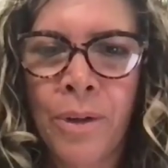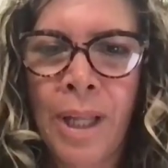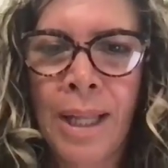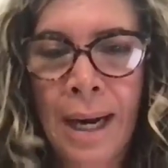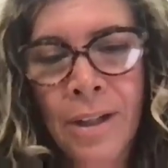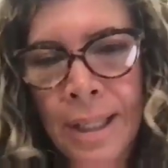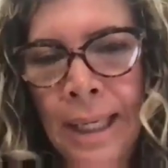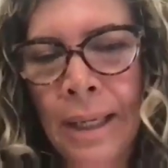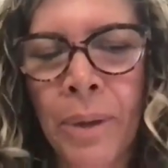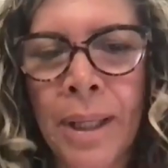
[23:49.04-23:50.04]
that are
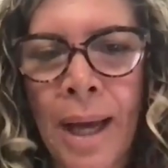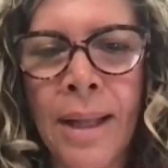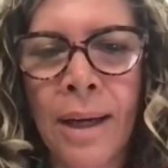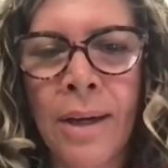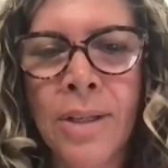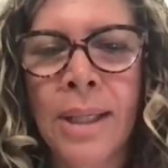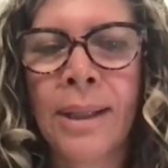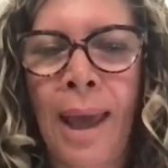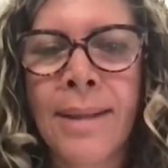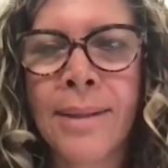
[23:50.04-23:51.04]
dealing with
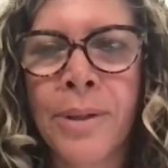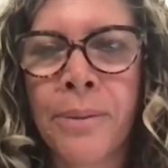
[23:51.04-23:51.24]
gynecological cancer?